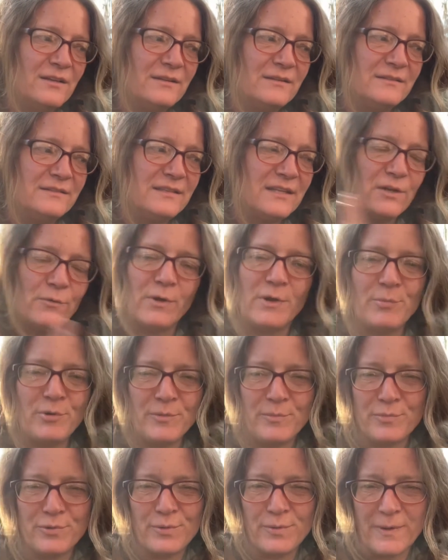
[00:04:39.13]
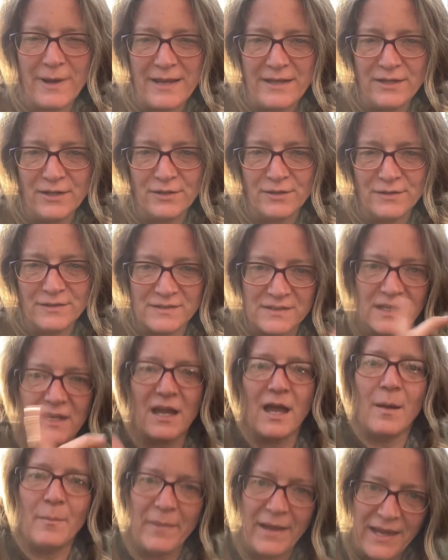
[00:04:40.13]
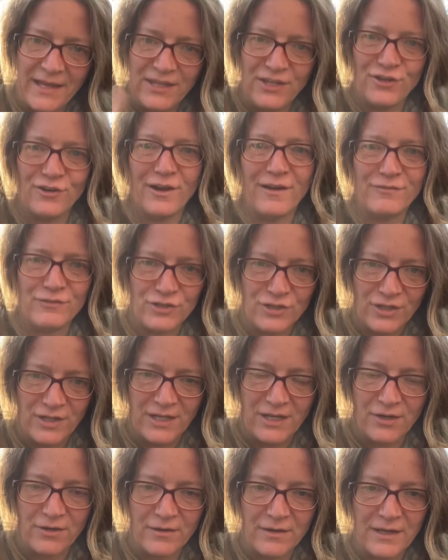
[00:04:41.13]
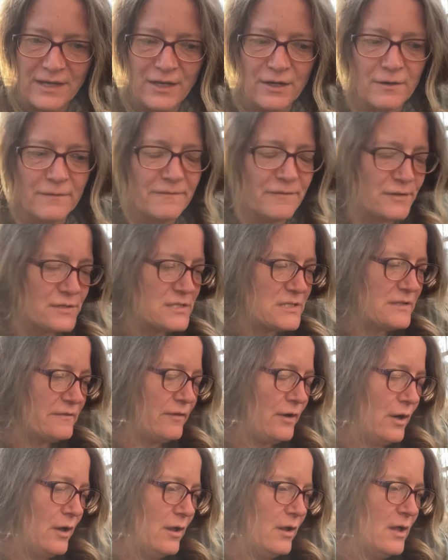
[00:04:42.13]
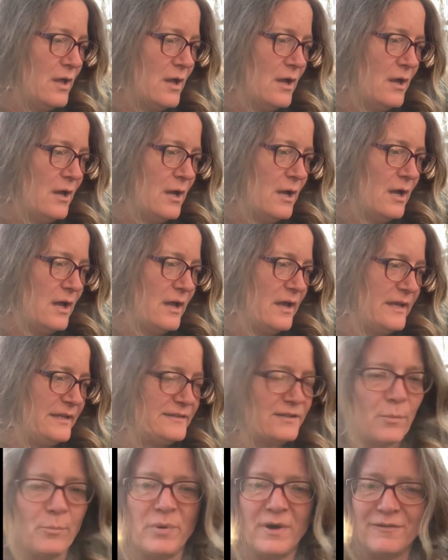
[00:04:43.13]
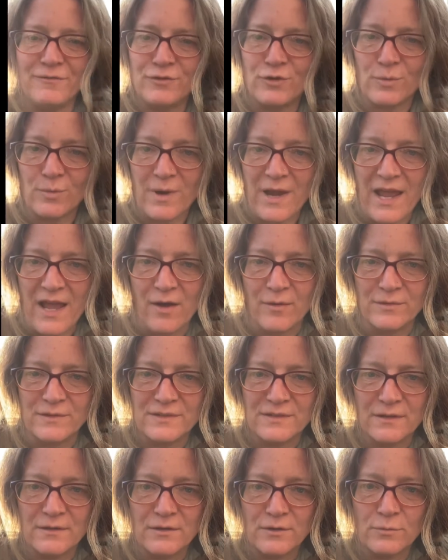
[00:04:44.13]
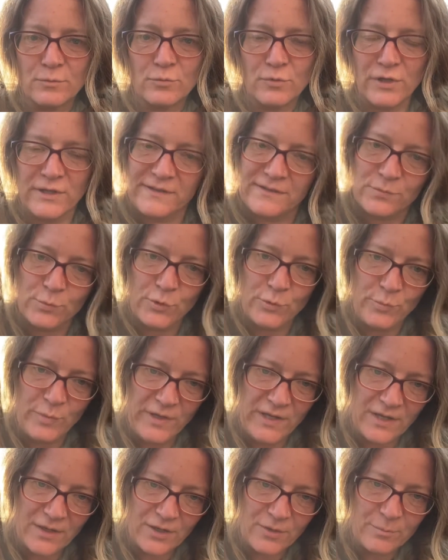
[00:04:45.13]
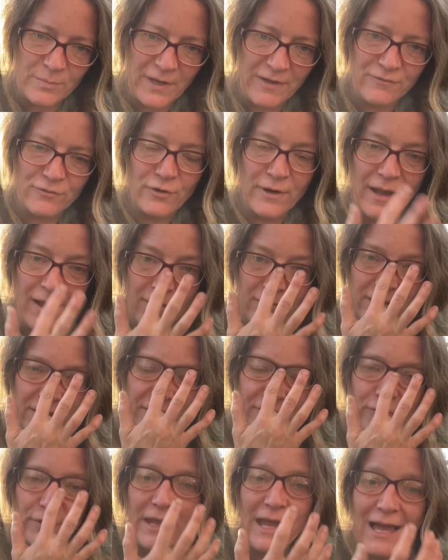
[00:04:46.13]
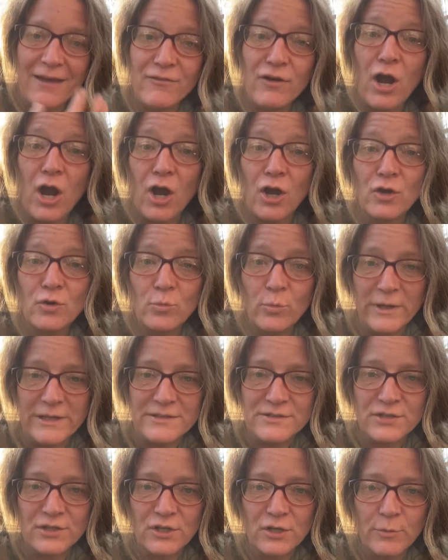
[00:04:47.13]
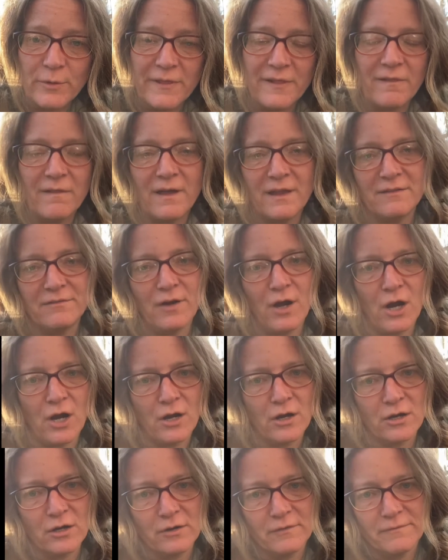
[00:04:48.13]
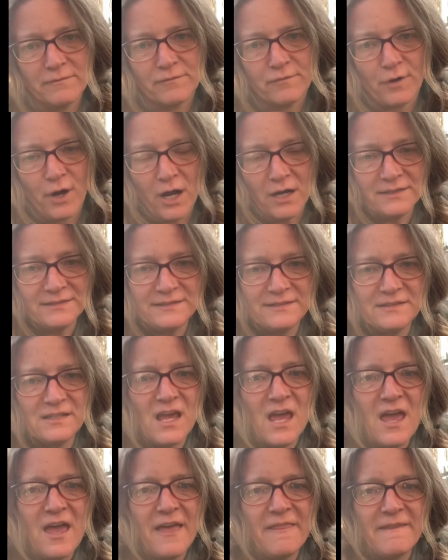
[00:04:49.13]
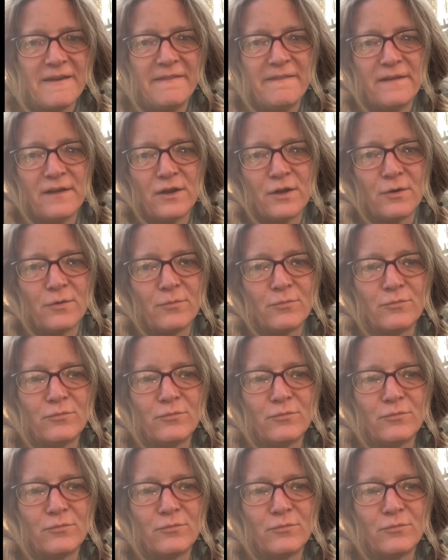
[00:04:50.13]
didn't want to put perennials that come back year after year in here. First of all, it's above ground, so their roots would be above ground, and if we have a hard winter with a lot of hard frosts, then their